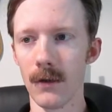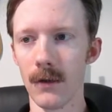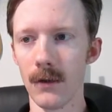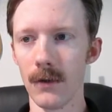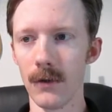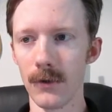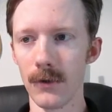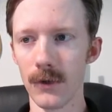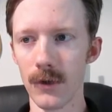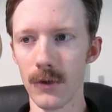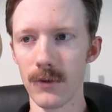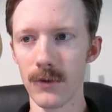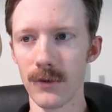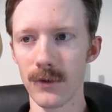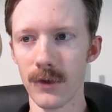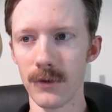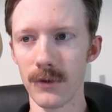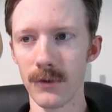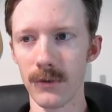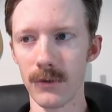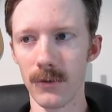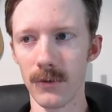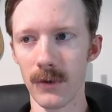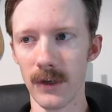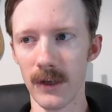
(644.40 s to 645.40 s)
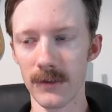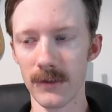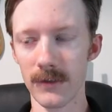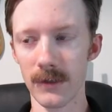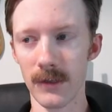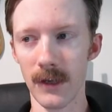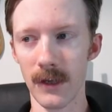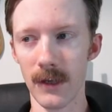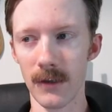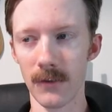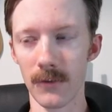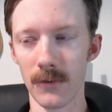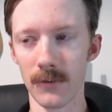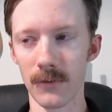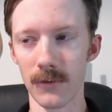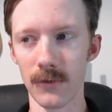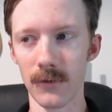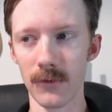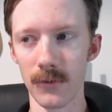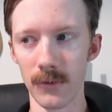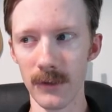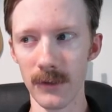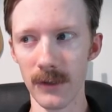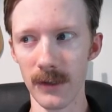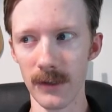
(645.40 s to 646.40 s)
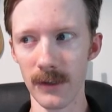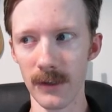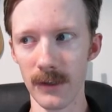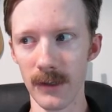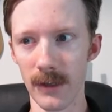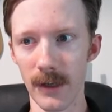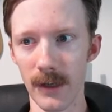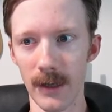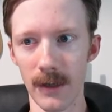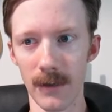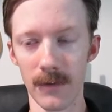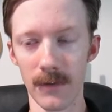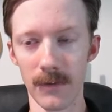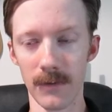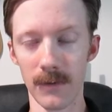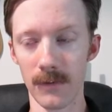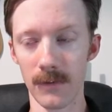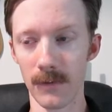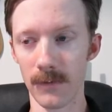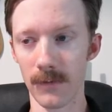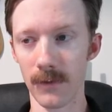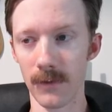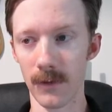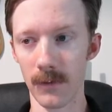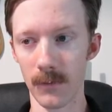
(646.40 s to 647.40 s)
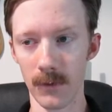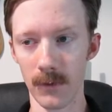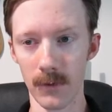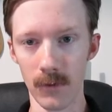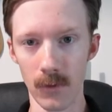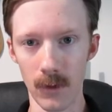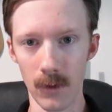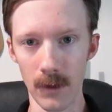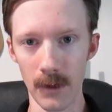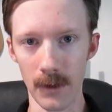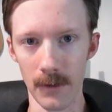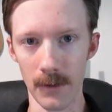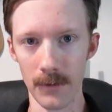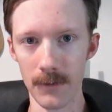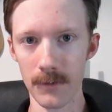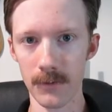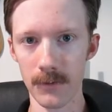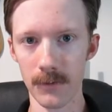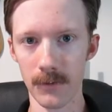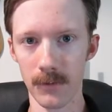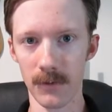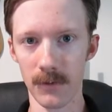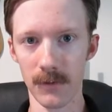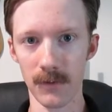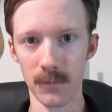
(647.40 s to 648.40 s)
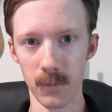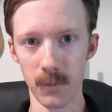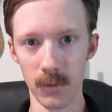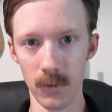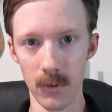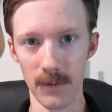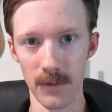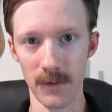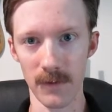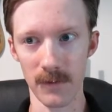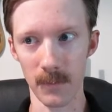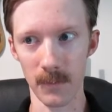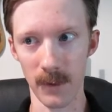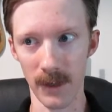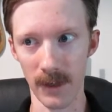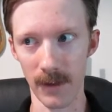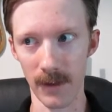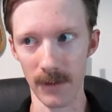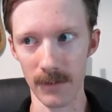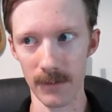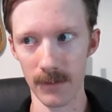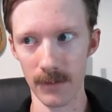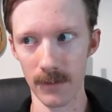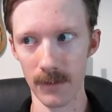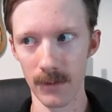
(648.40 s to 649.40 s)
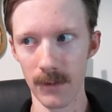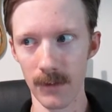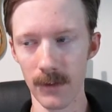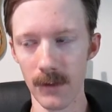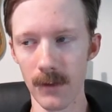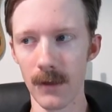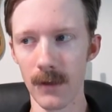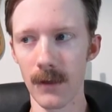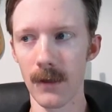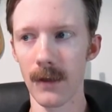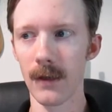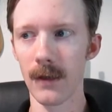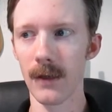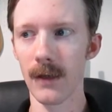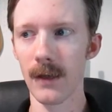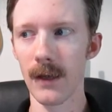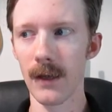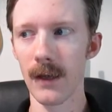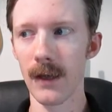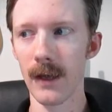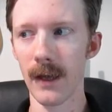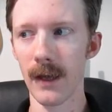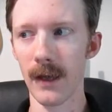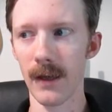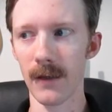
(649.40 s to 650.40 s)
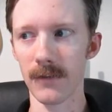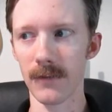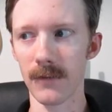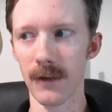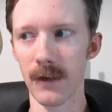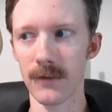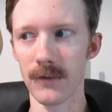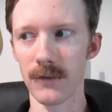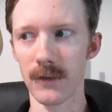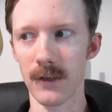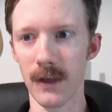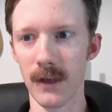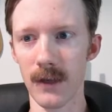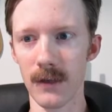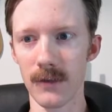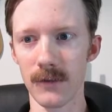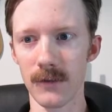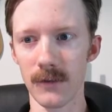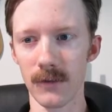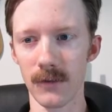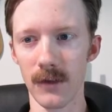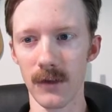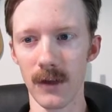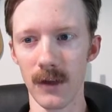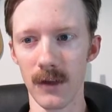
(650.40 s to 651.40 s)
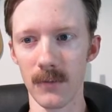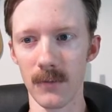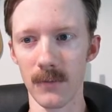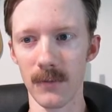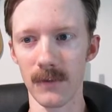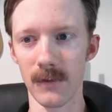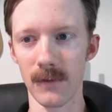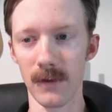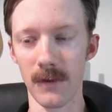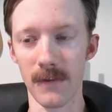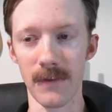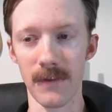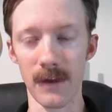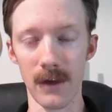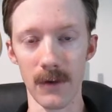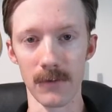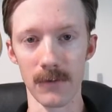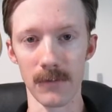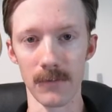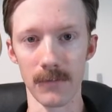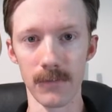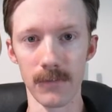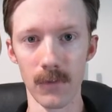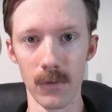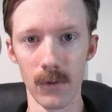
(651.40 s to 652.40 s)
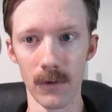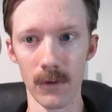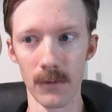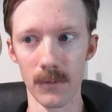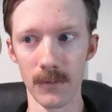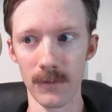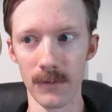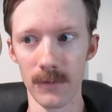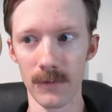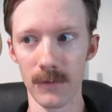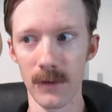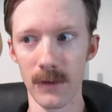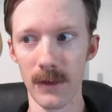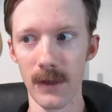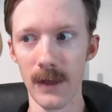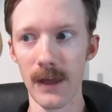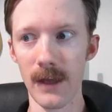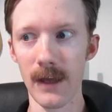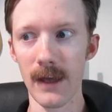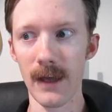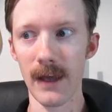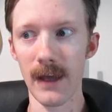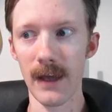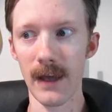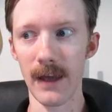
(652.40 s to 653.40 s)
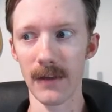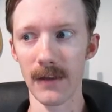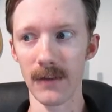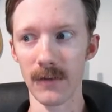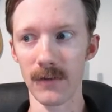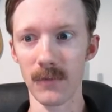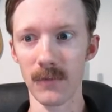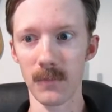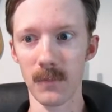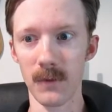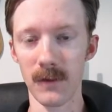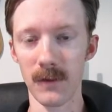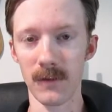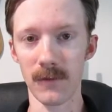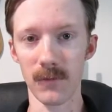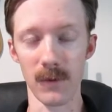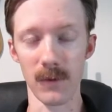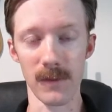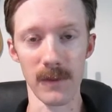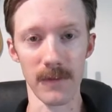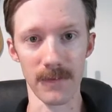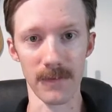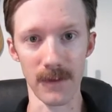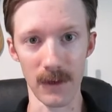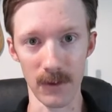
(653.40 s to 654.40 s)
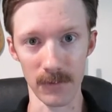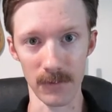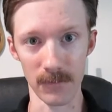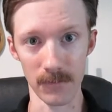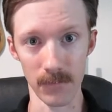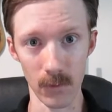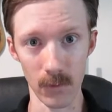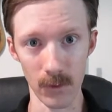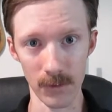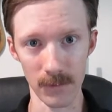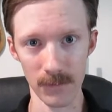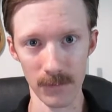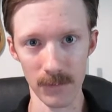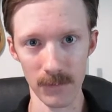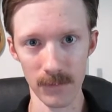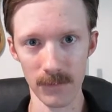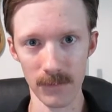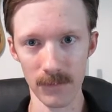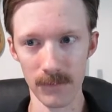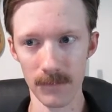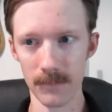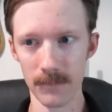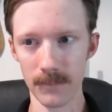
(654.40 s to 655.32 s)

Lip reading: No two educators agree, and this is not required to explore this path, as education comes in 1,000 forms and speaks with 1,000 voices.